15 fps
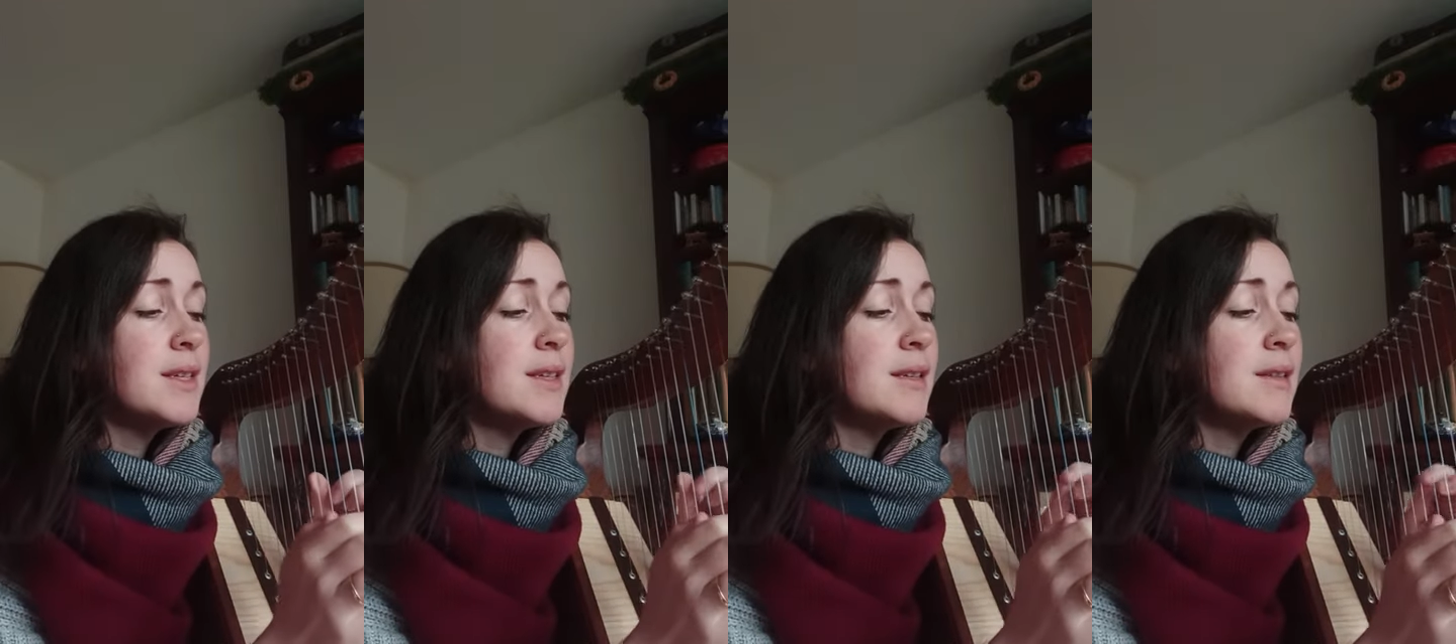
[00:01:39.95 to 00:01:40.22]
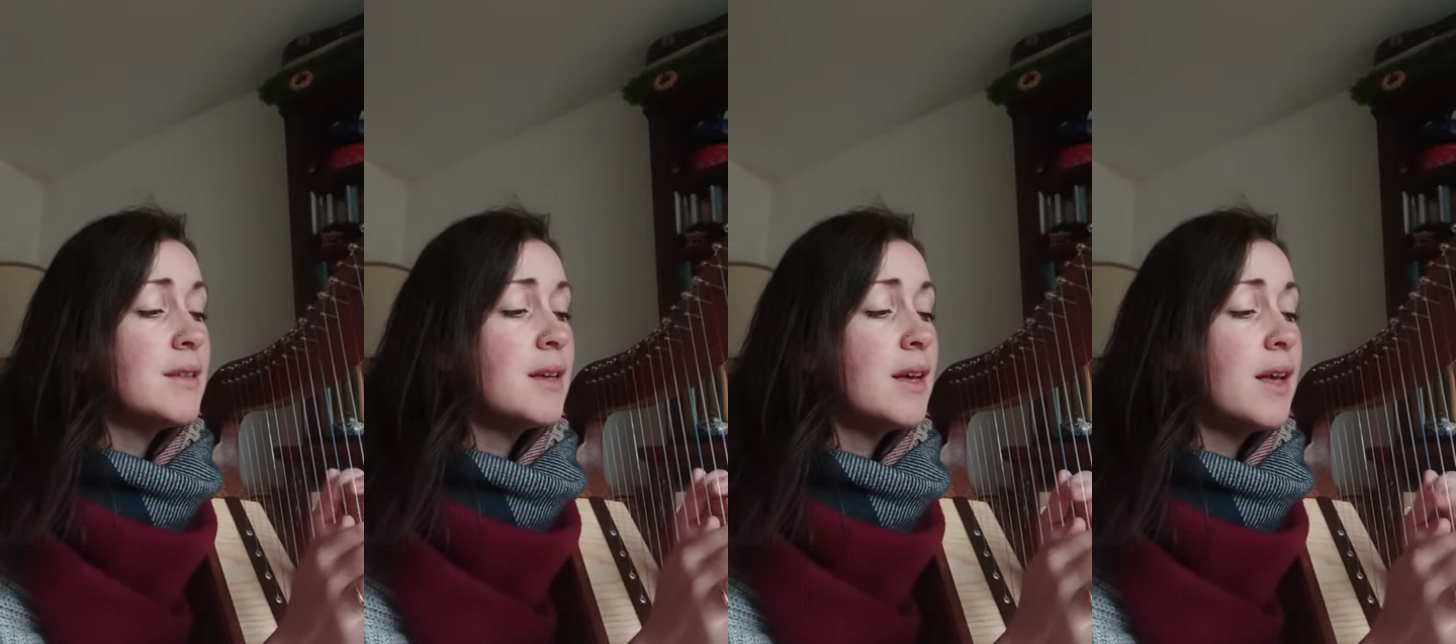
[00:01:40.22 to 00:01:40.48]

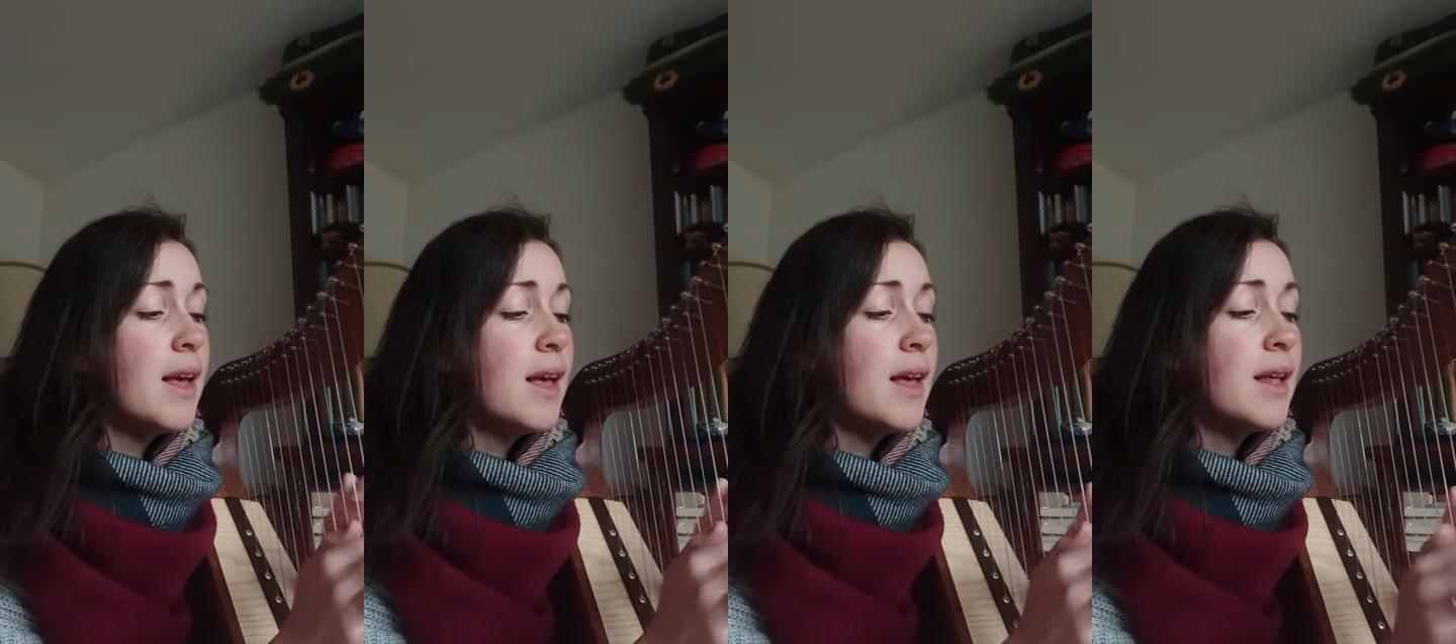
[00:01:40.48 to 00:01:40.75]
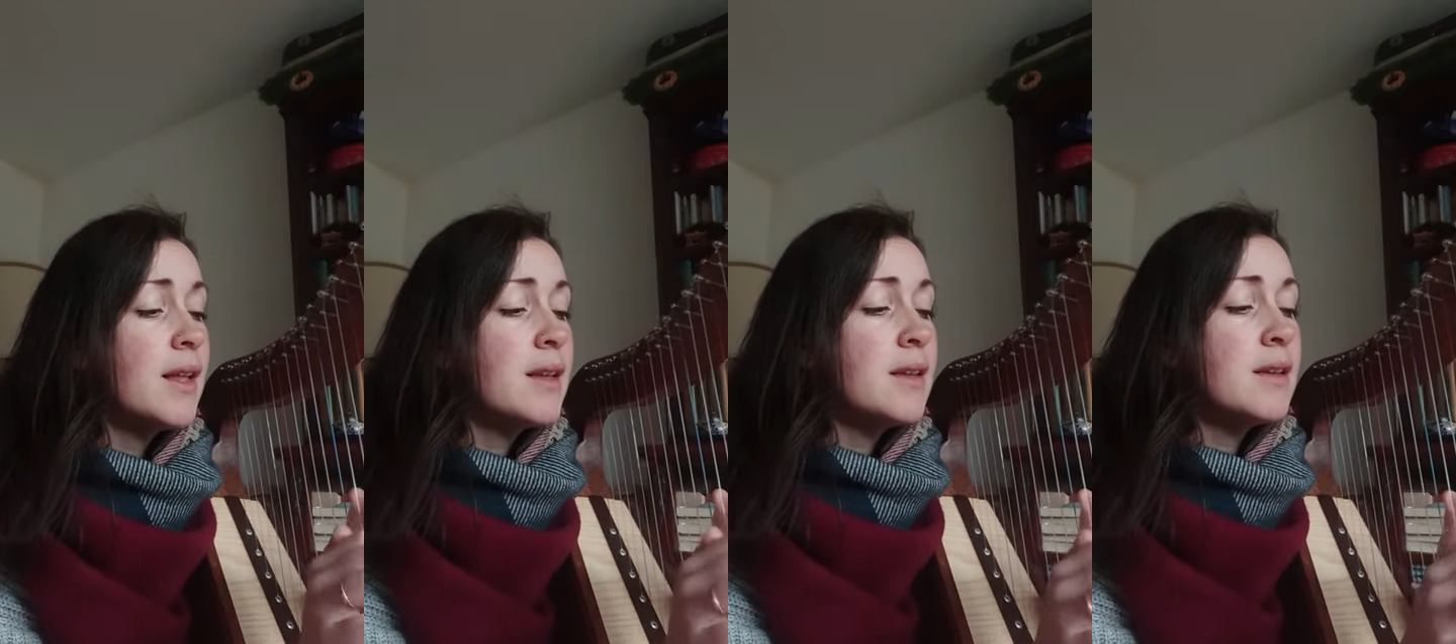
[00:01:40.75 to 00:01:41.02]
in the
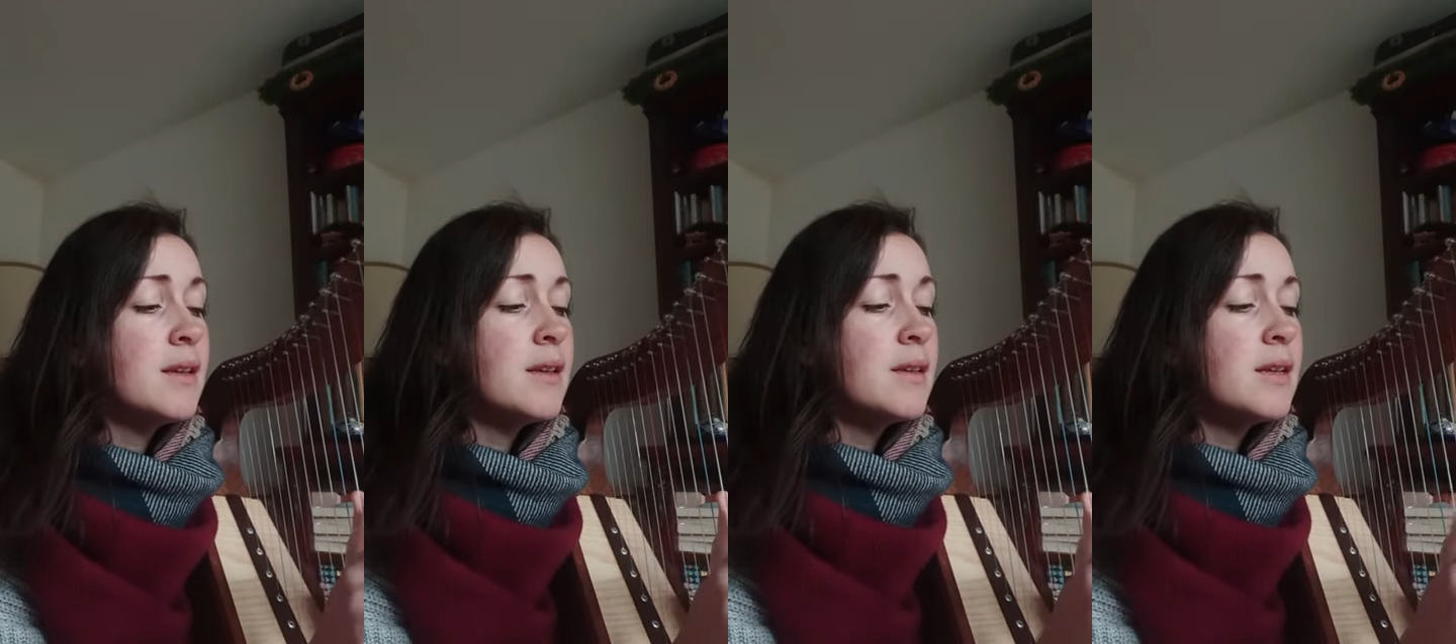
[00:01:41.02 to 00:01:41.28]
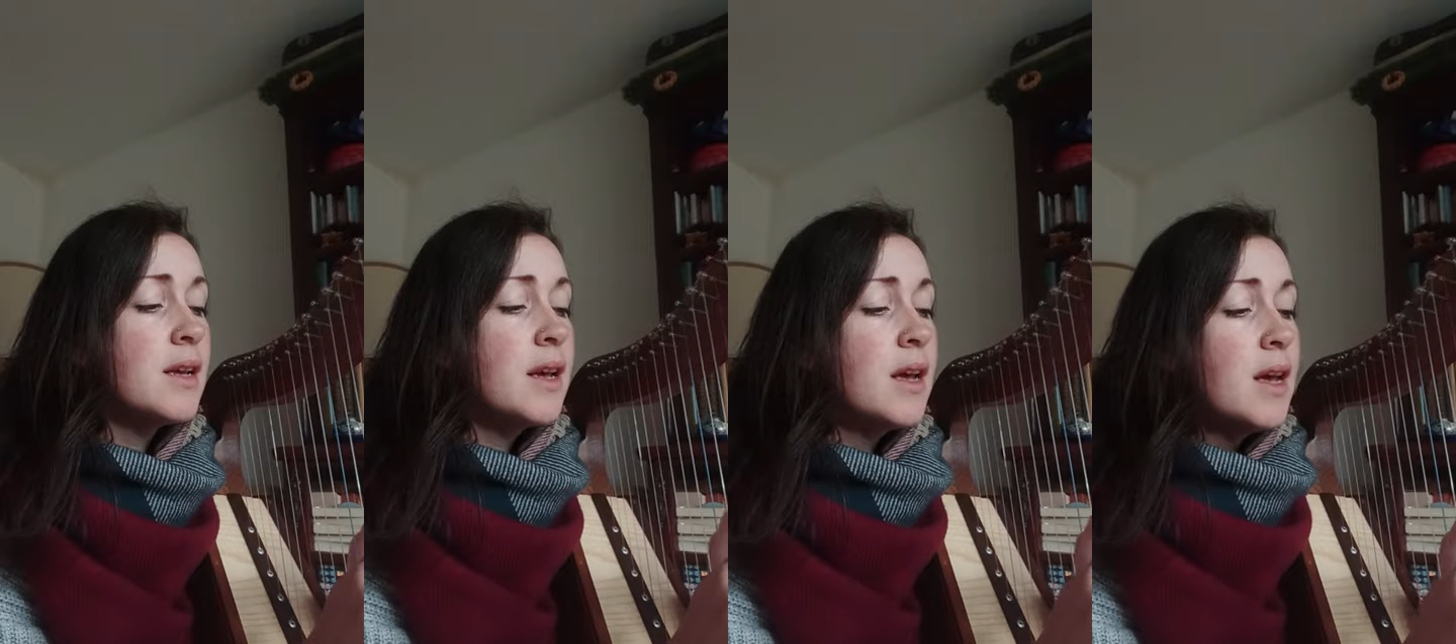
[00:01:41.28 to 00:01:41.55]
hand.